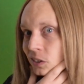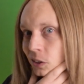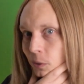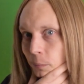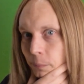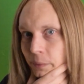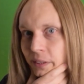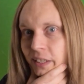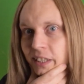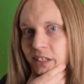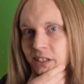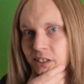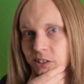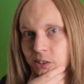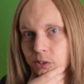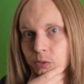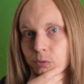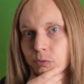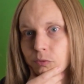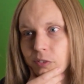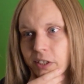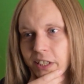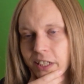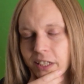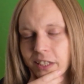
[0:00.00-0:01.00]
combinations
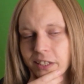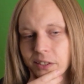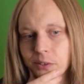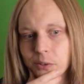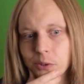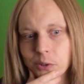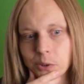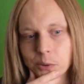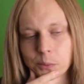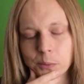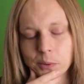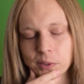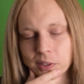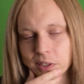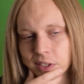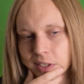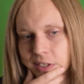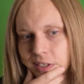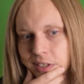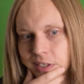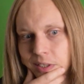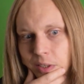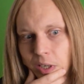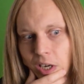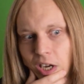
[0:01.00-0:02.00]
really awkward
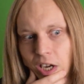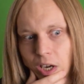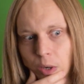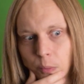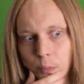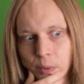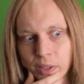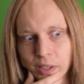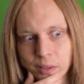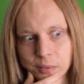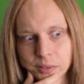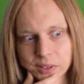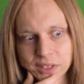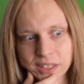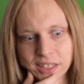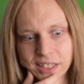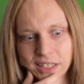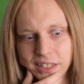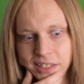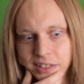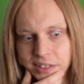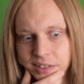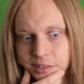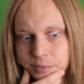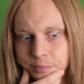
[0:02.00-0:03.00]
when I was a
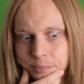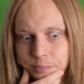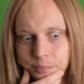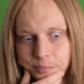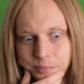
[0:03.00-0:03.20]
kid.